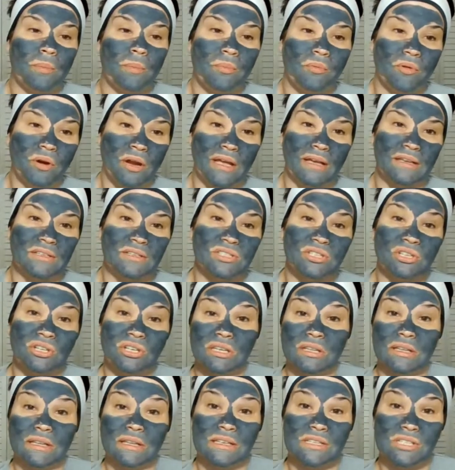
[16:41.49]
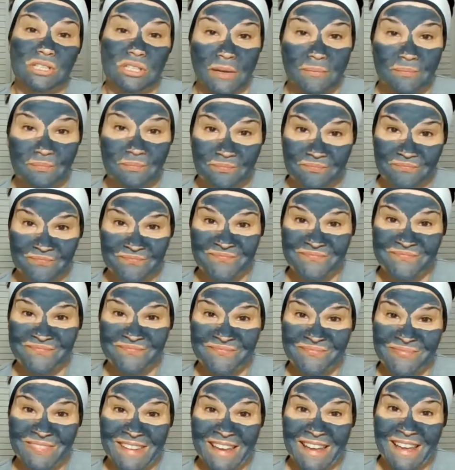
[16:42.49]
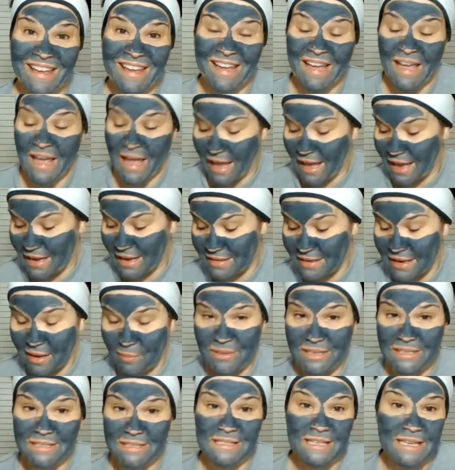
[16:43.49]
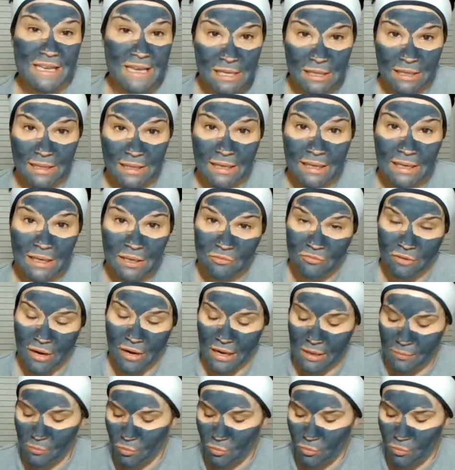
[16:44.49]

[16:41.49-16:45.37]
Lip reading: bring circulation. And that means healing, right?